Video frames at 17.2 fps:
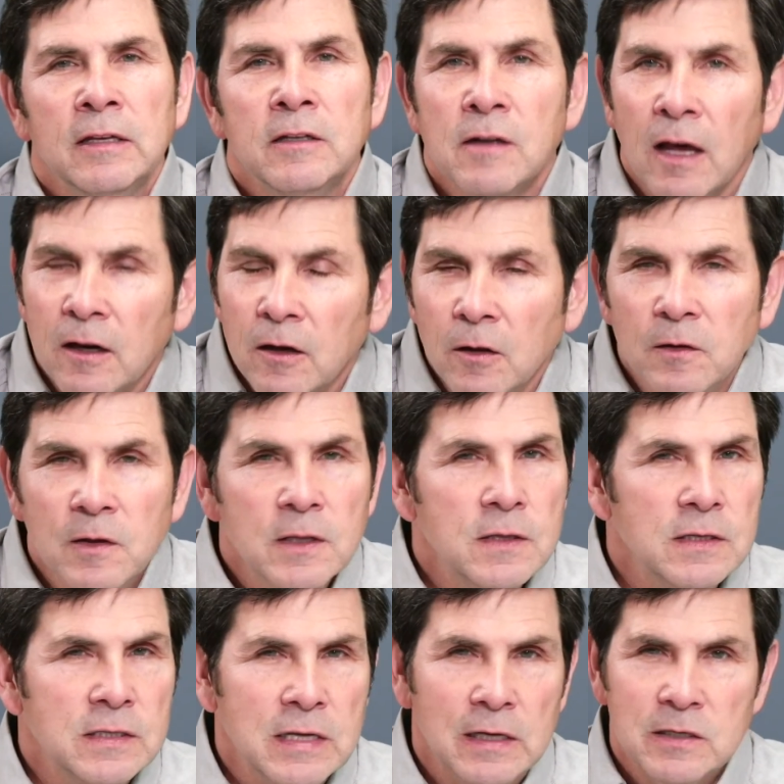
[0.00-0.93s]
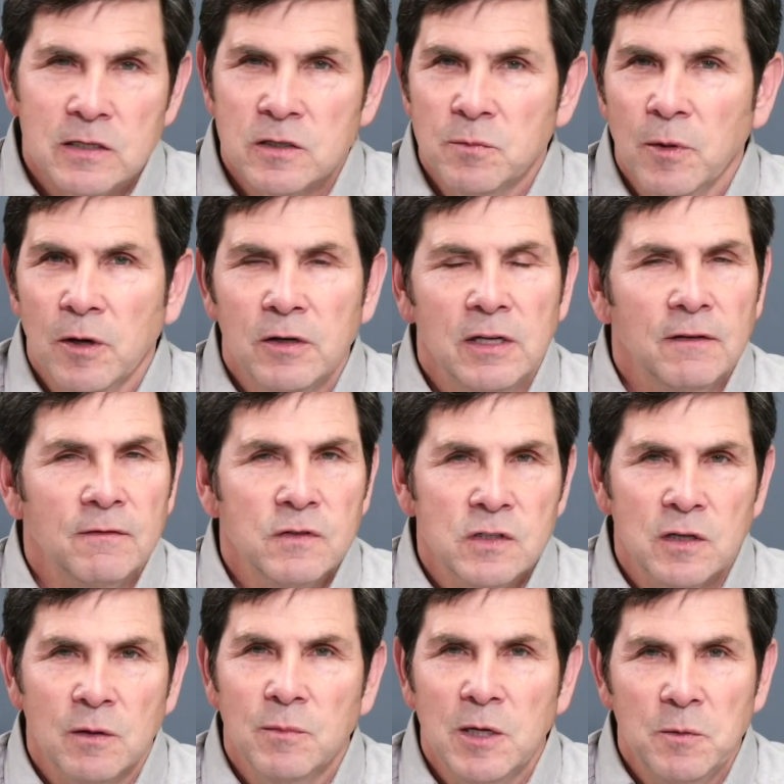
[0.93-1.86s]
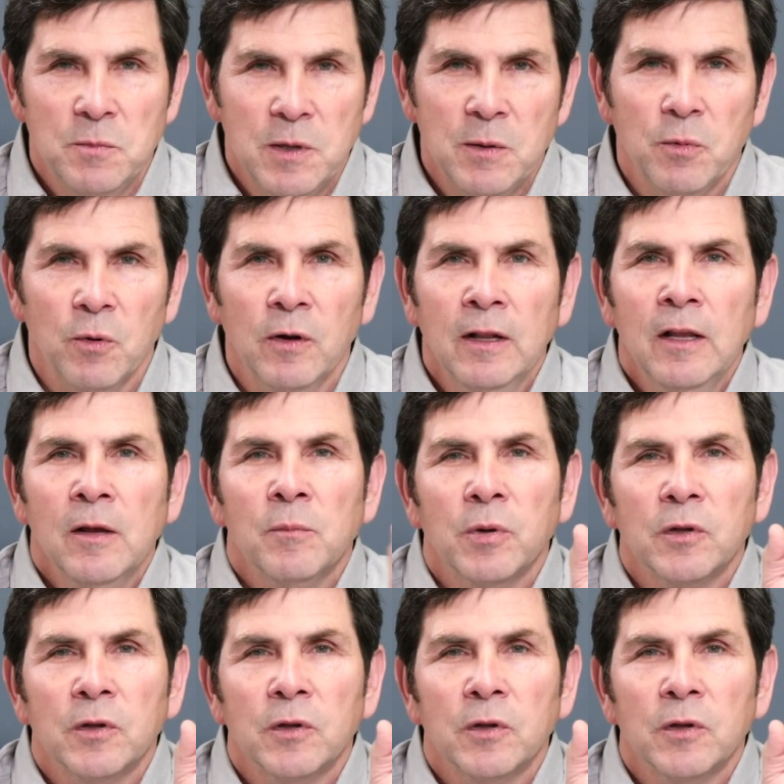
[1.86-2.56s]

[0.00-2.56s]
not only the testimony of so many people,